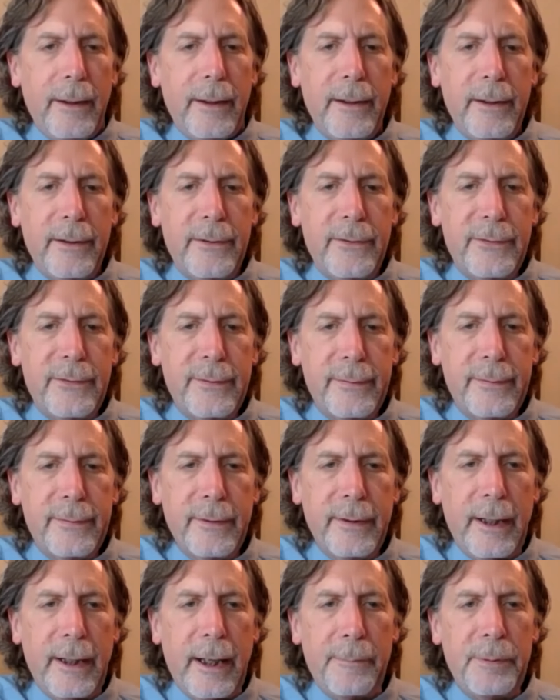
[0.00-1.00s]
It's
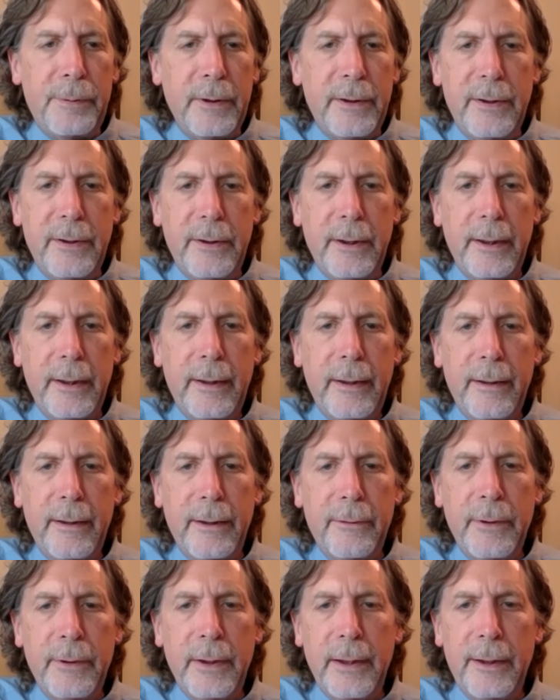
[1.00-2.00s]
the opportunity
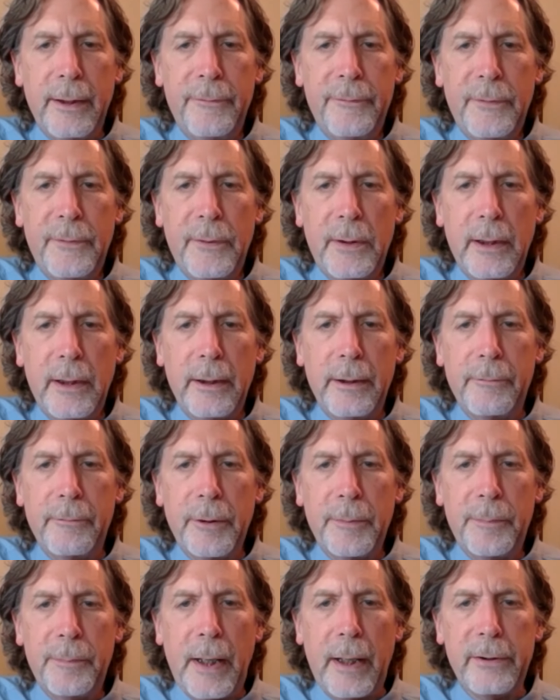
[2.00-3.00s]
that we live for and
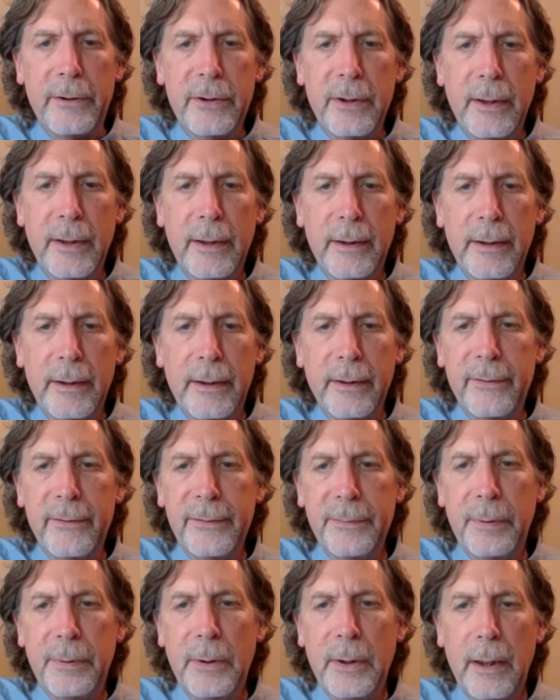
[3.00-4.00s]
we're passionately in
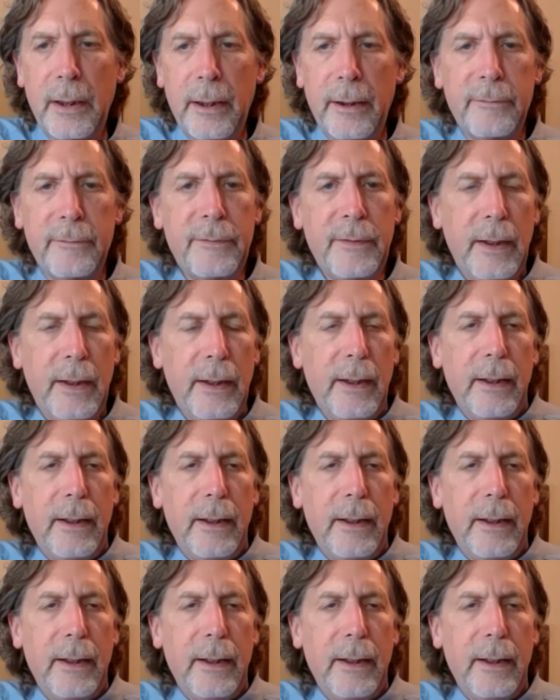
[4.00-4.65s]
support of.